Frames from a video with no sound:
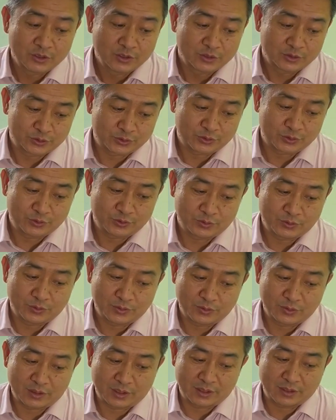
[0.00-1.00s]

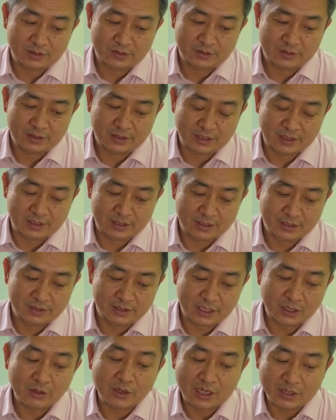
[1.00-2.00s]
So, uh, like uh,
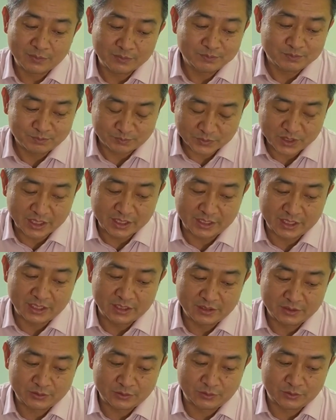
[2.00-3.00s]
now I'm
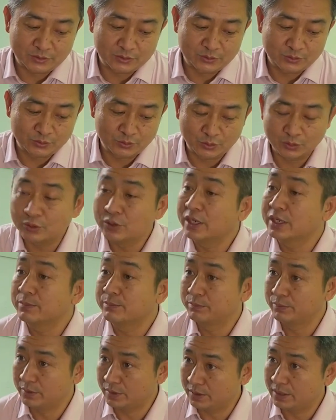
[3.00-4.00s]
thinking so to go like
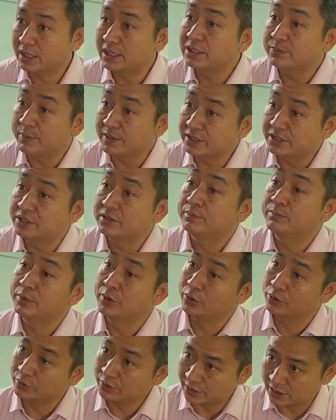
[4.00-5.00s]
expansion
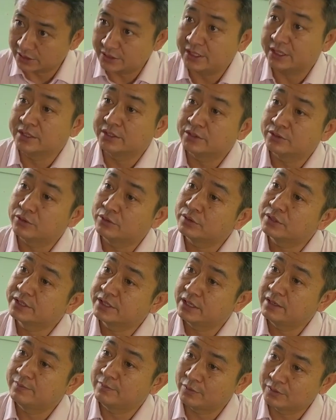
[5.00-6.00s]
beyond the ten stores,
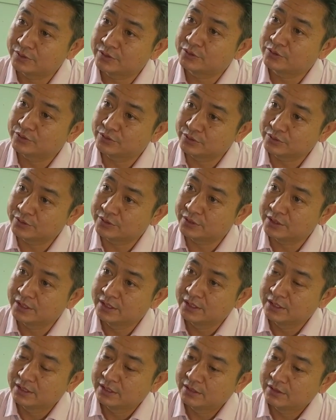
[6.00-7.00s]
sell on stores.
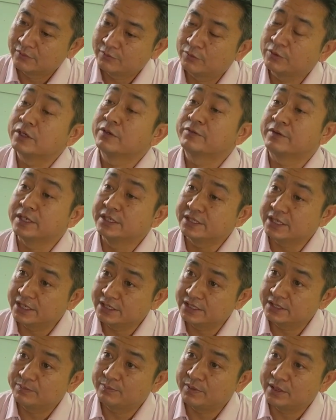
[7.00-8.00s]
Yes. For the
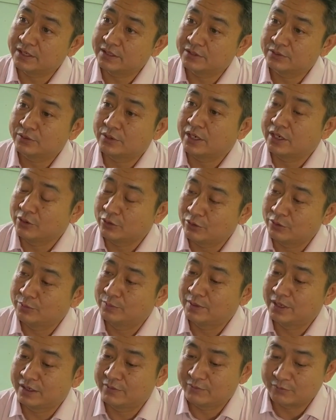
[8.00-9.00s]
franchisee part, so I
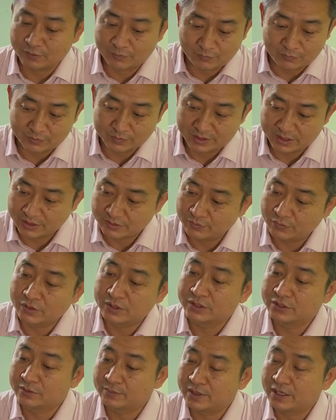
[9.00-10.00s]
hope like from this
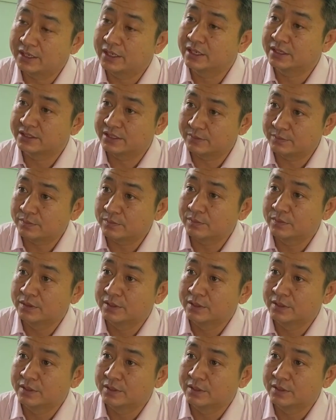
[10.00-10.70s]
workshop I get some